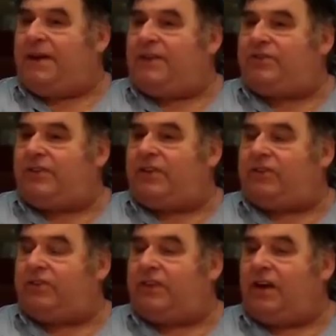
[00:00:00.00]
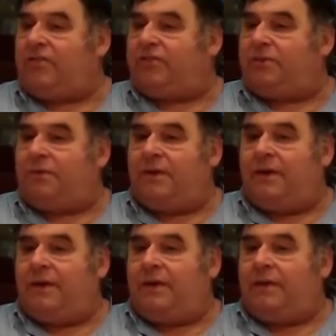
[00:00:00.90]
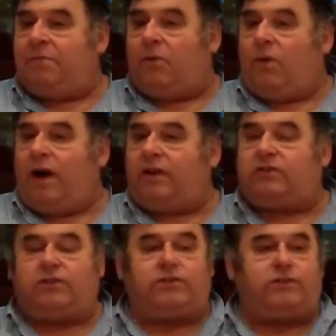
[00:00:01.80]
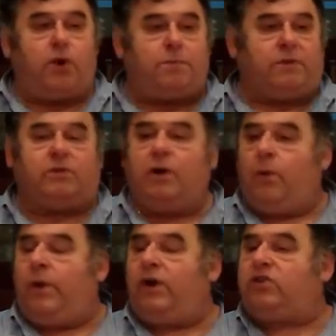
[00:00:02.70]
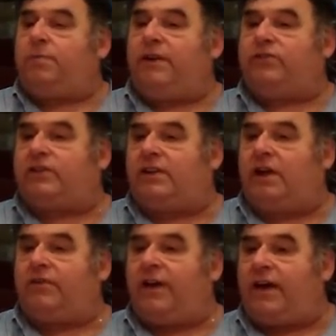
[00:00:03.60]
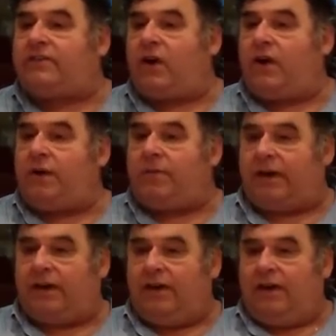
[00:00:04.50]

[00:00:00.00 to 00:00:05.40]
be innocent as a dove, but wise as a serpent. We are to be as clever as our enemy.